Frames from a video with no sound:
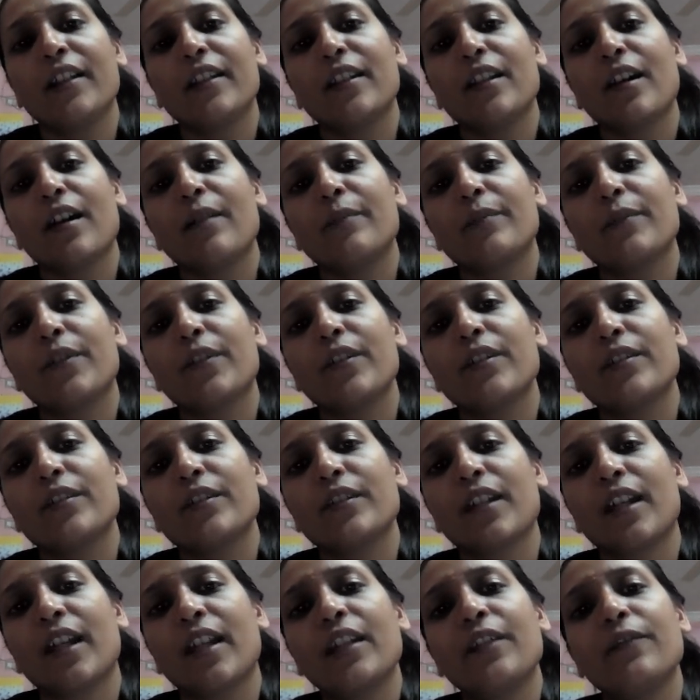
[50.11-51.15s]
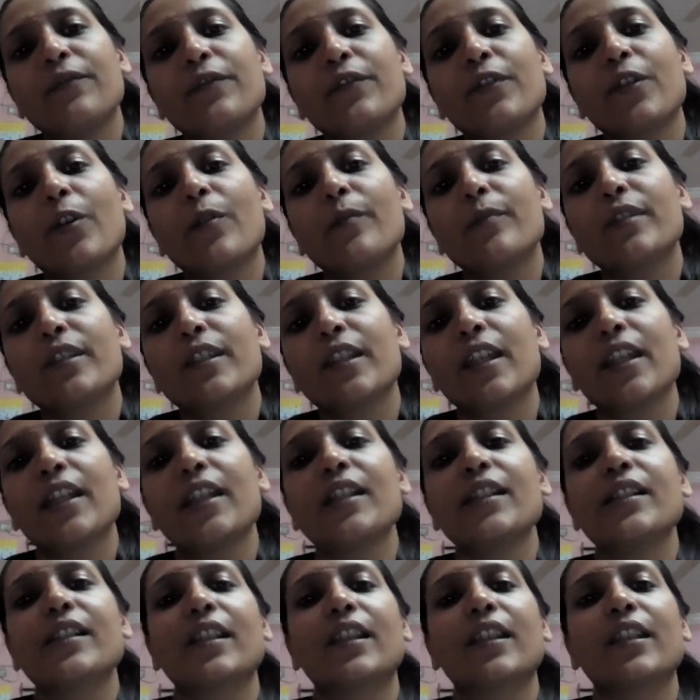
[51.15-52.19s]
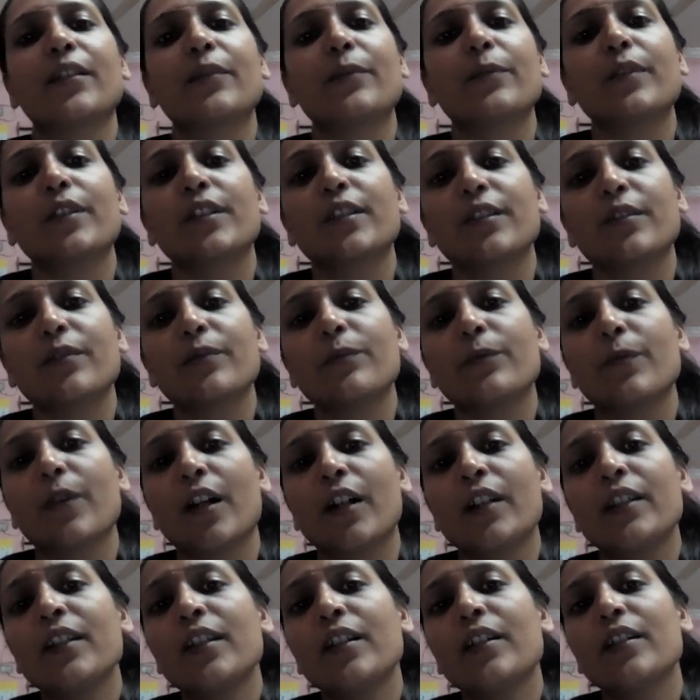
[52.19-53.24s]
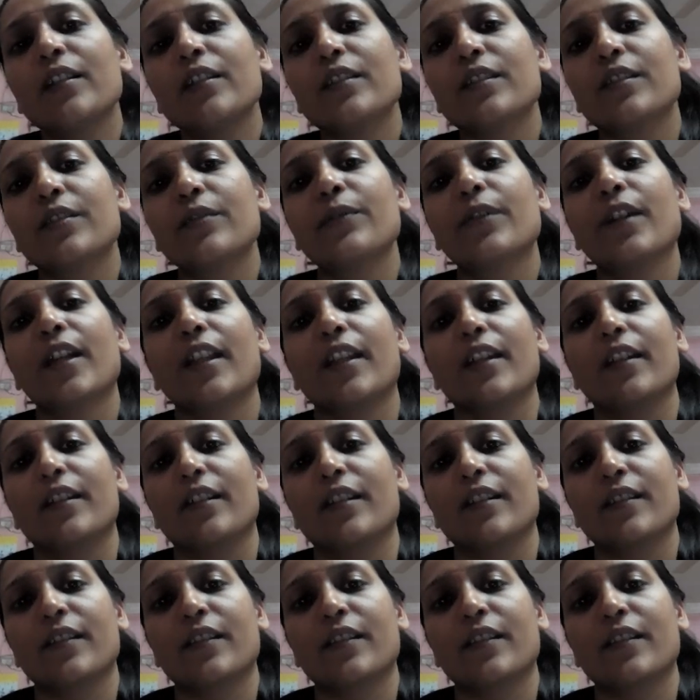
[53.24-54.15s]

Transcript: Now I'm going to write from k is equal to 1 to n.